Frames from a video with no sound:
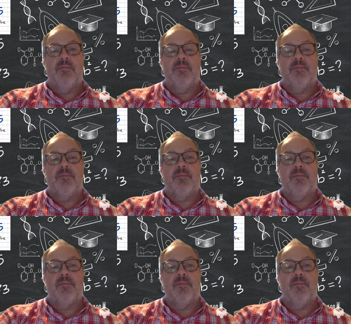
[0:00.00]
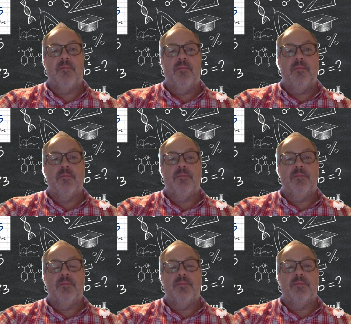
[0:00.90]

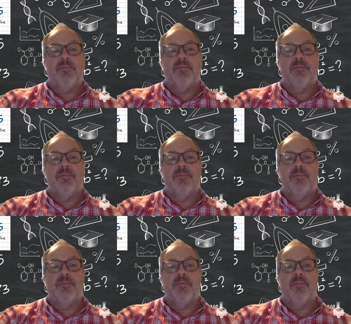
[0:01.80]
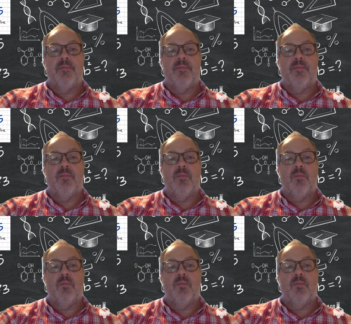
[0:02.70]

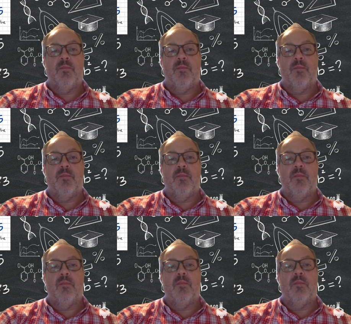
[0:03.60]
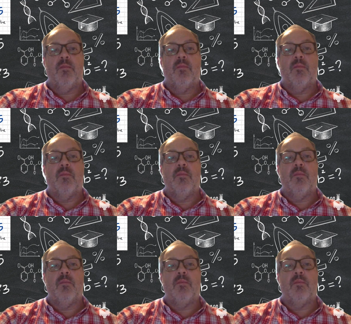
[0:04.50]

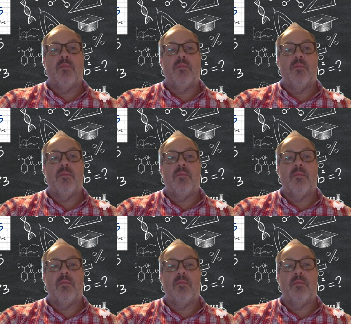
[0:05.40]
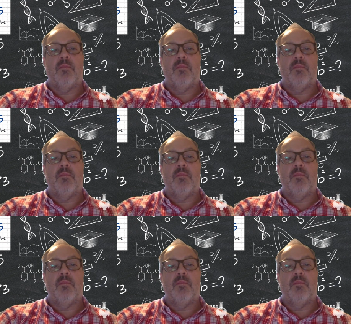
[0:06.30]
No one is speaking in this clip.